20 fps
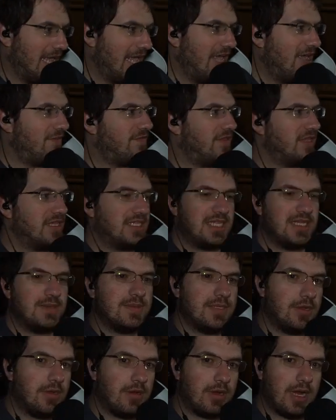if this
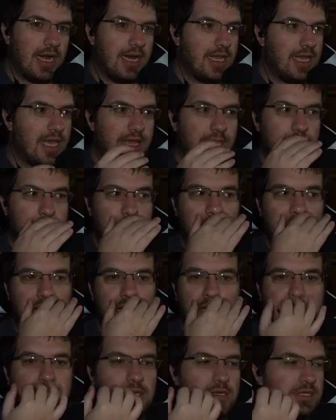seems like your kind of game,
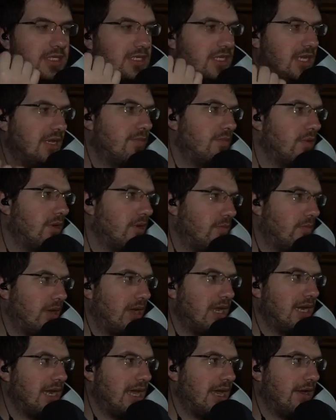uh, it's on Steam
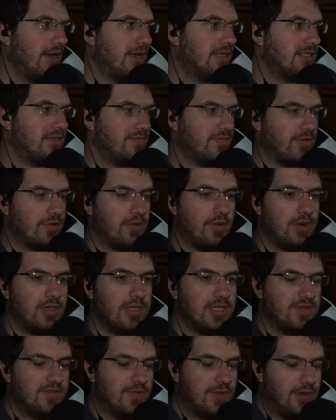right now as of recording
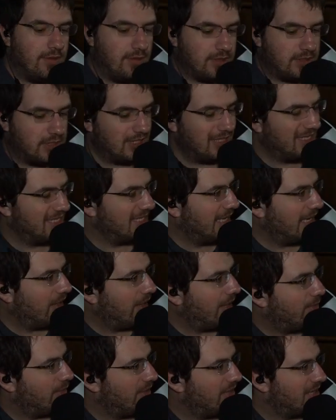this video. It's on sale,
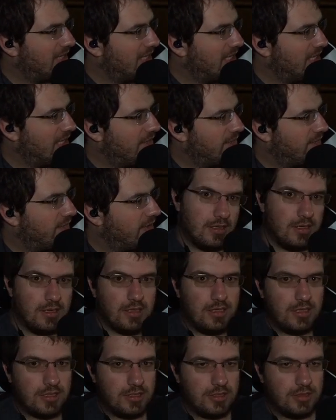I believe,
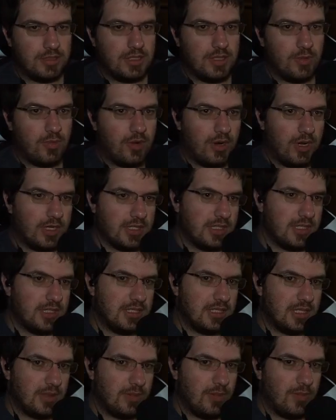unless you're somewhere else, and
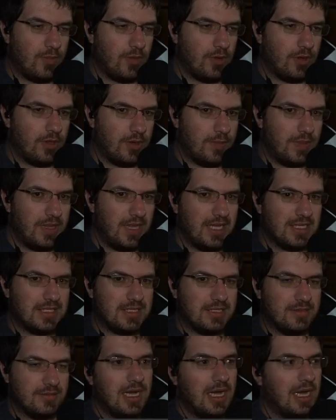it's a little bit more, a little bit
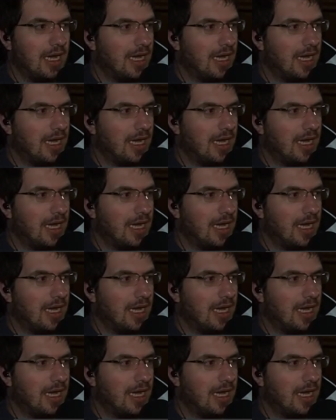less.